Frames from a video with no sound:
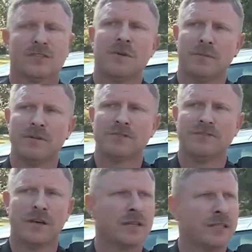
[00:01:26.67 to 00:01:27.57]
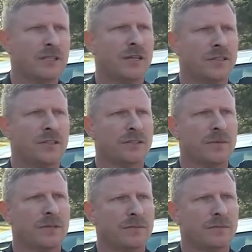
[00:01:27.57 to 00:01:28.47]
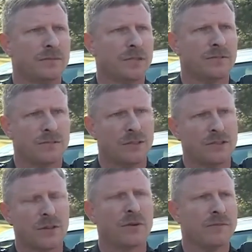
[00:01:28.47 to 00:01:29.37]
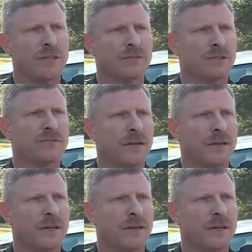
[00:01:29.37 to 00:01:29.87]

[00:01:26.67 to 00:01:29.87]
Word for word: Yes, ma'am. It was a felony chase. Yes, ma'am. The, the stolen vehicle's a